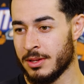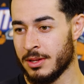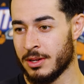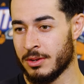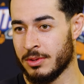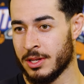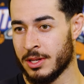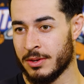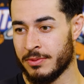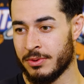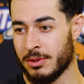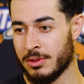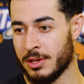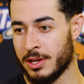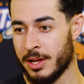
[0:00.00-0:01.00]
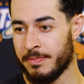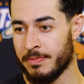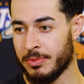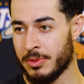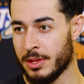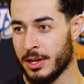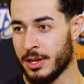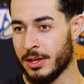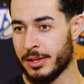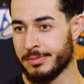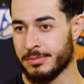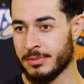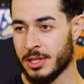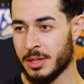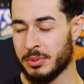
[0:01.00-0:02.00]
You know, we could have folded up a
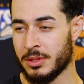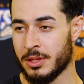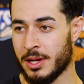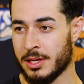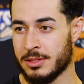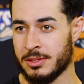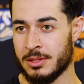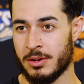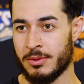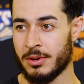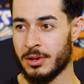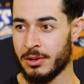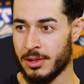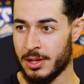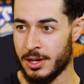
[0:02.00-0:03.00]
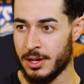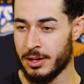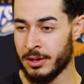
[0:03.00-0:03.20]
couple losses in a row there,